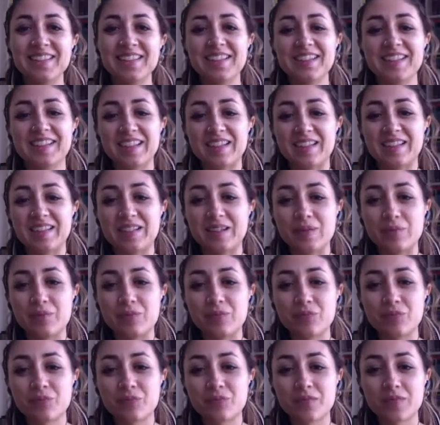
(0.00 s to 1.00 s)

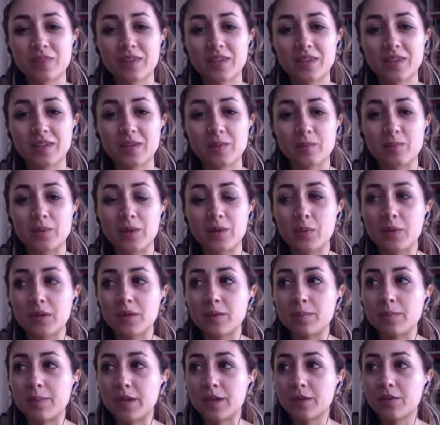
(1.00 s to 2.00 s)
But when
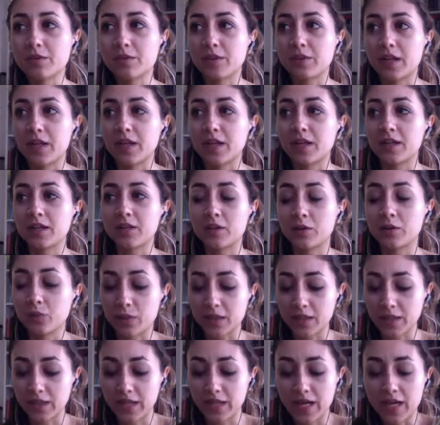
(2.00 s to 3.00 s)

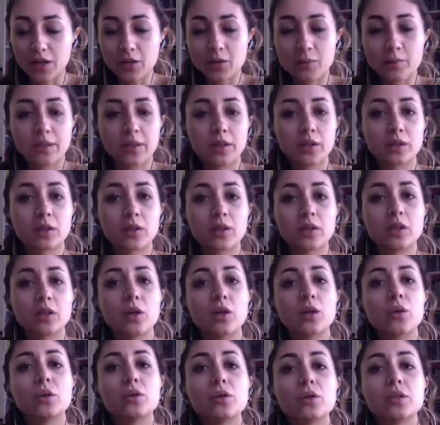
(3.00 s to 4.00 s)
the caterpillar
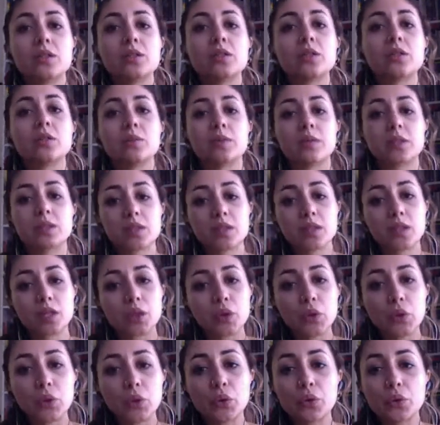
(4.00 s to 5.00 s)
goes into its
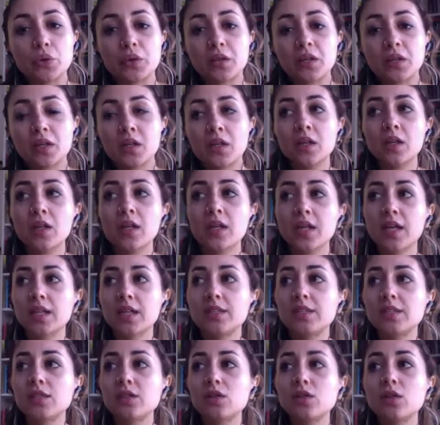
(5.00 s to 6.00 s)
cocoon,
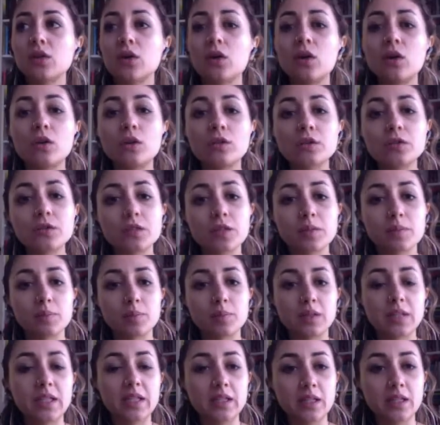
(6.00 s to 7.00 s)
it dissolves
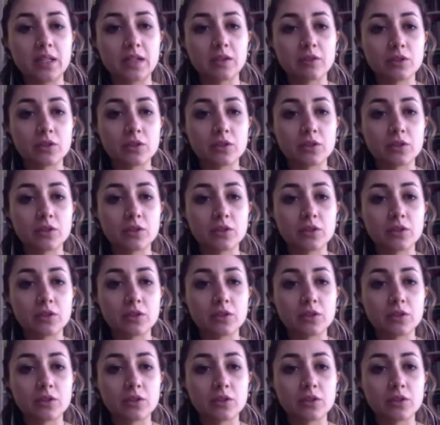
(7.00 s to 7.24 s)
completely.